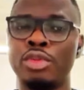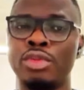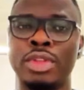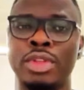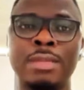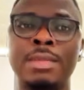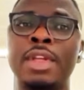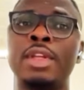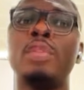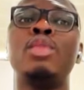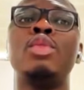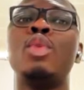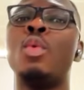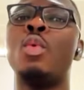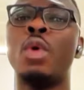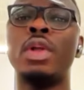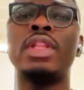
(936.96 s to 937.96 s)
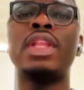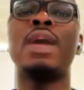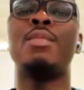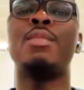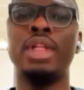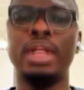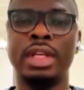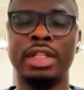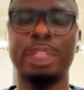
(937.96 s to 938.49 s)
But to them, they don't know what that
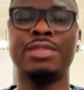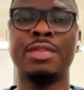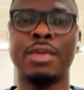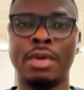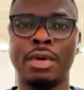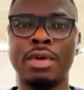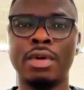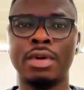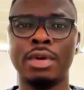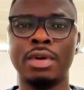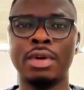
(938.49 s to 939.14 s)
money is for.